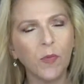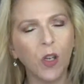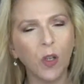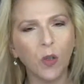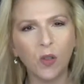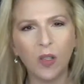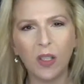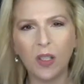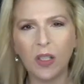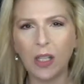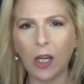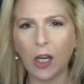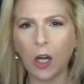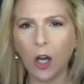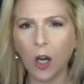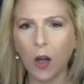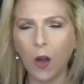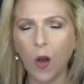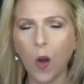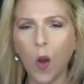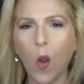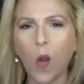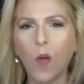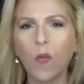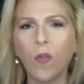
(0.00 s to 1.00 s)

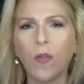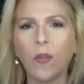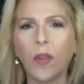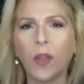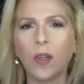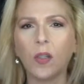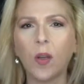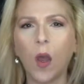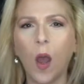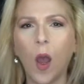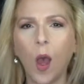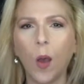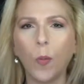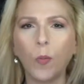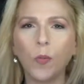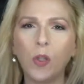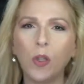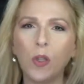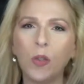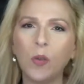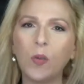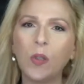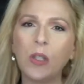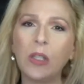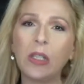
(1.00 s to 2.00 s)
sticker over the top
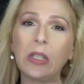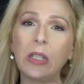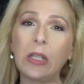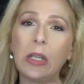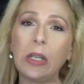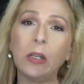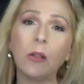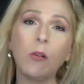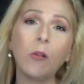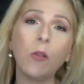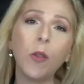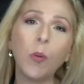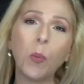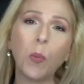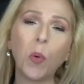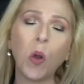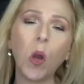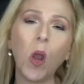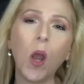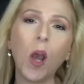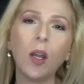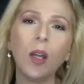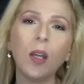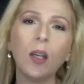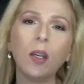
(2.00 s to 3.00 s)
to seal the
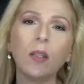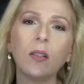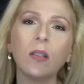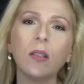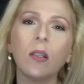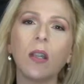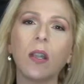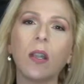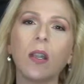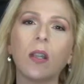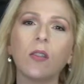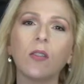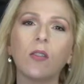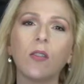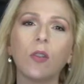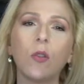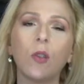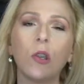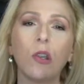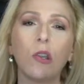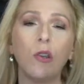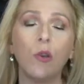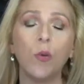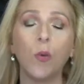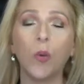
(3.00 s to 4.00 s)
product, and so
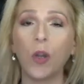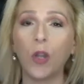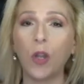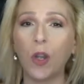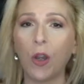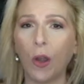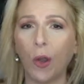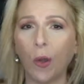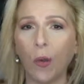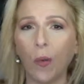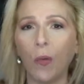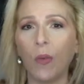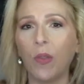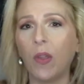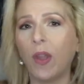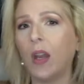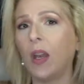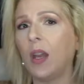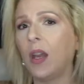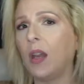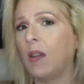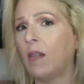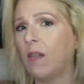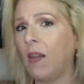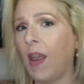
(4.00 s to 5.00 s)
that you would know that
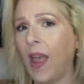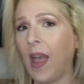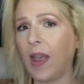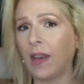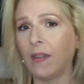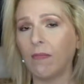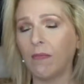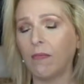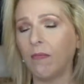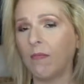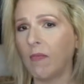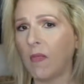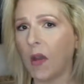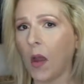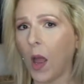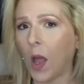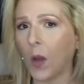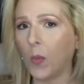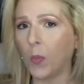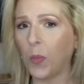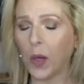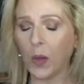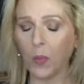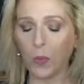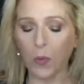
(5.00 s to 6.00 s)
it had
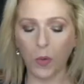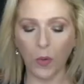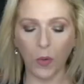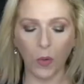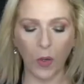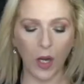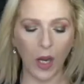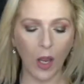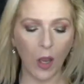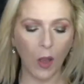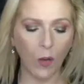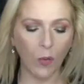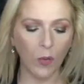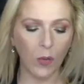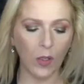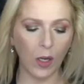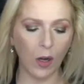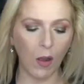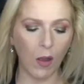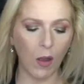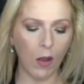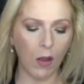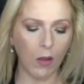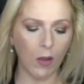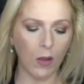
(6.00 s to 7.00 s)
not been pre-owned at
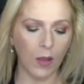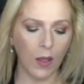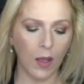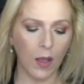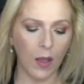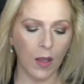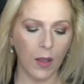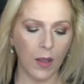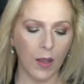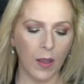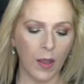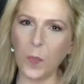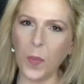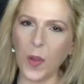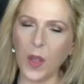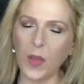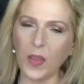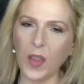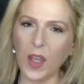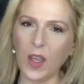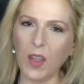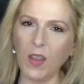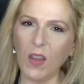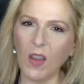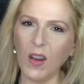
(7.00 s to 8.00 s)
all. But
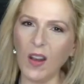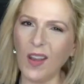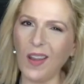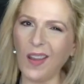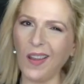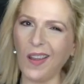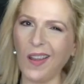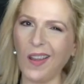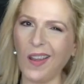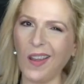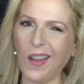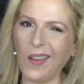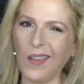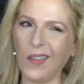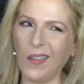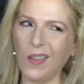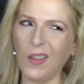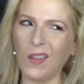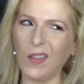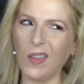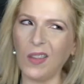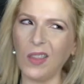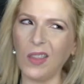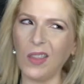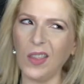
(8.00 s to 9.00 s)
they could have,
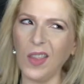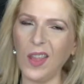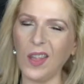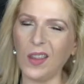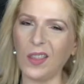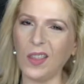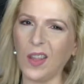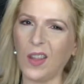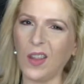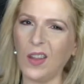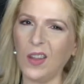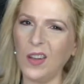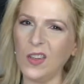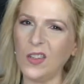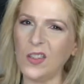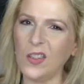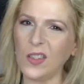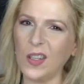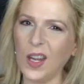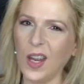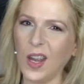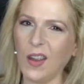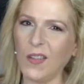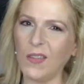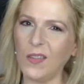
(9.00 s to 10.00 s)
you'd think they could have
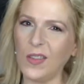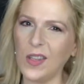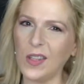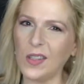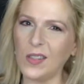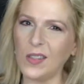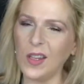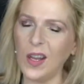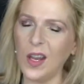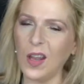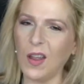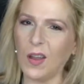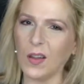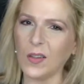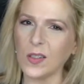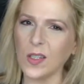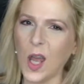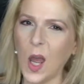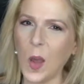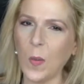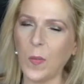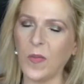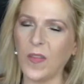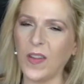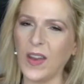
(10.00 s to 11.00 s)
just had this sitting on
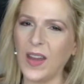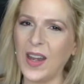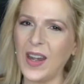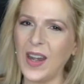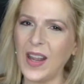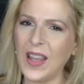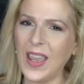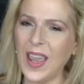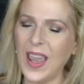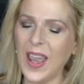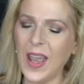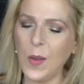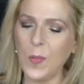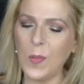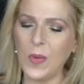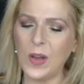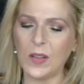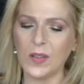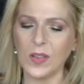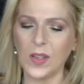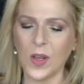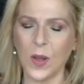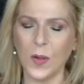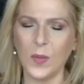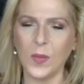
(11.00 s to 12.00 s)
top of it, and it came in
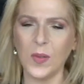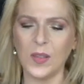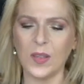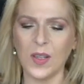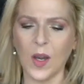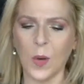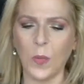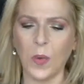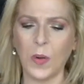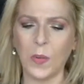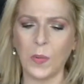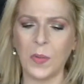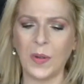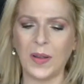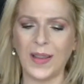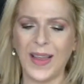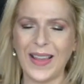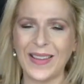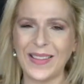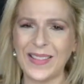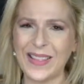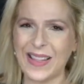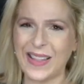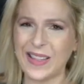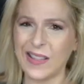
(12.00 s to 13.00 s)
its own separate
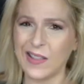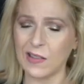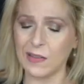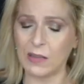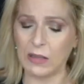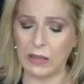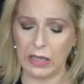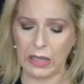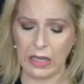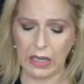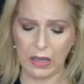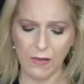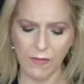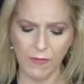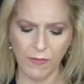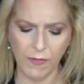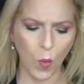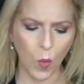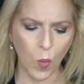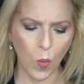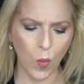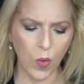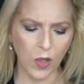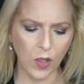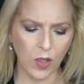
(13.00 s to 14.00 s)
plastic sleeve,
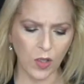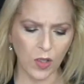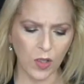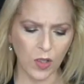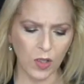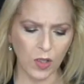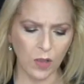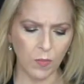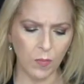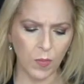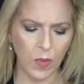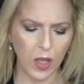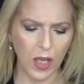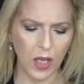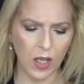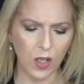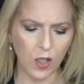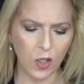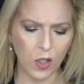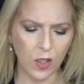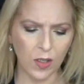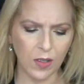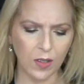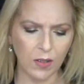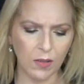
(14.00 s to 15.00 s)
which to me
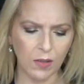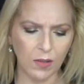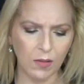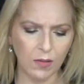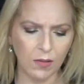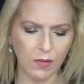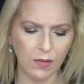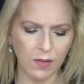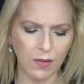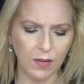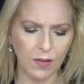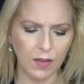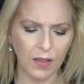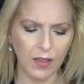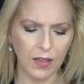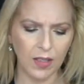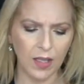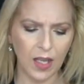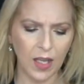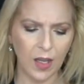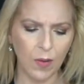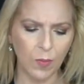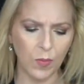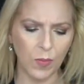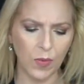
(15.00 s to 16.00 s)
just
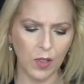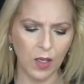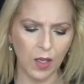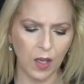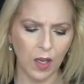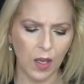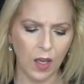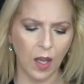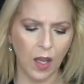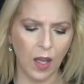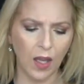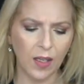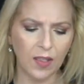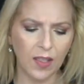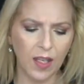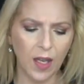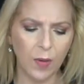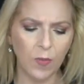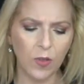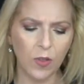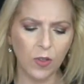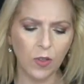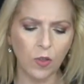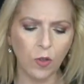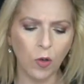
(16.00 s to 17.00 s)
seemed
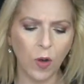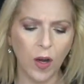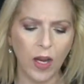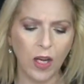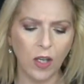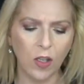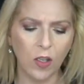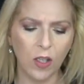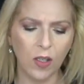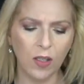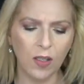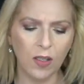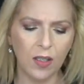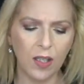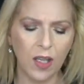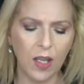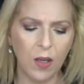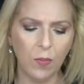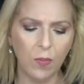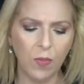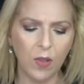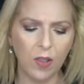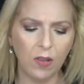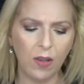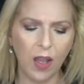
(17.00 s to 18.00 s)
strange. It
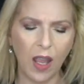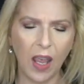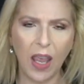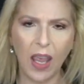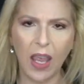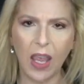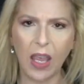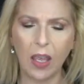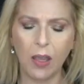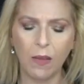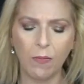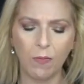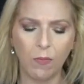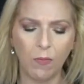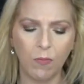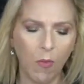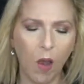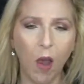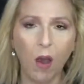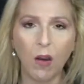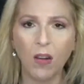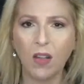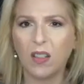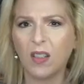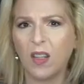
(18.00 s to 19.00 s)
seemed
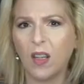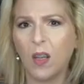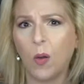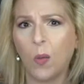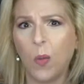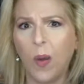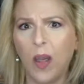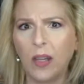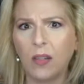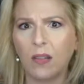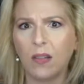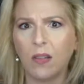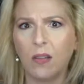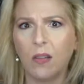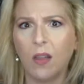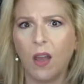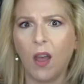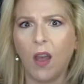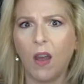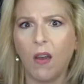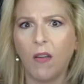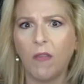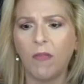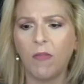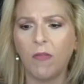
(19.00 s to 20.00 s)
honestly a waste
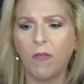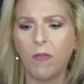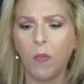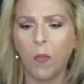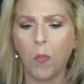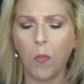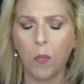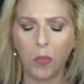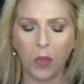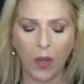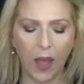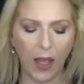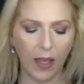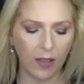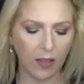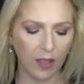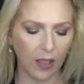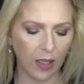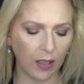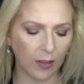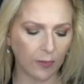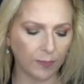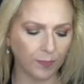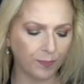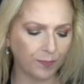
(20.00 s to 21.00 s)
of
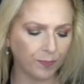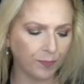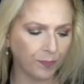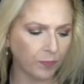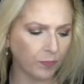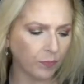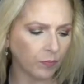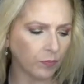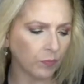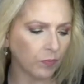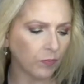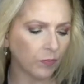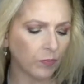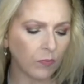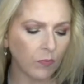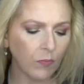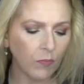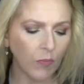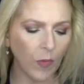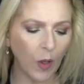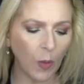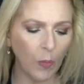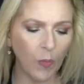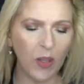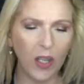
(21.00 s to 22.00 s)
plastic.
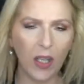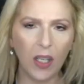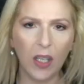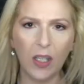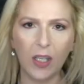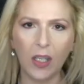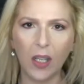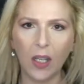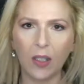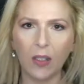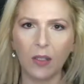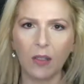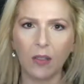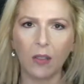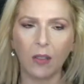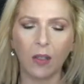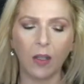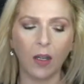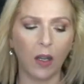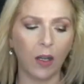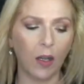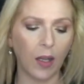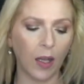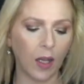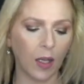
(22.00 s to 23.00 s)
But then it does
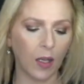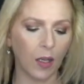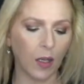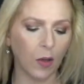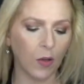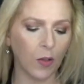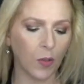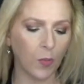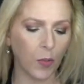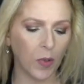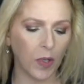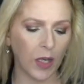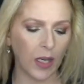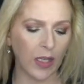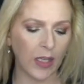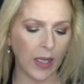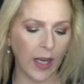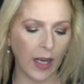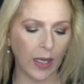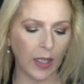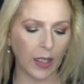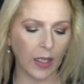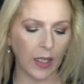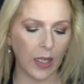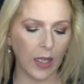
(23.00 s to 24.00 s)
click close pretty
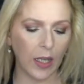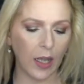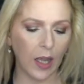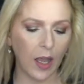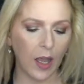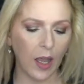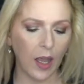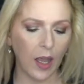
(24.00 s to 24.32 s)
tightly.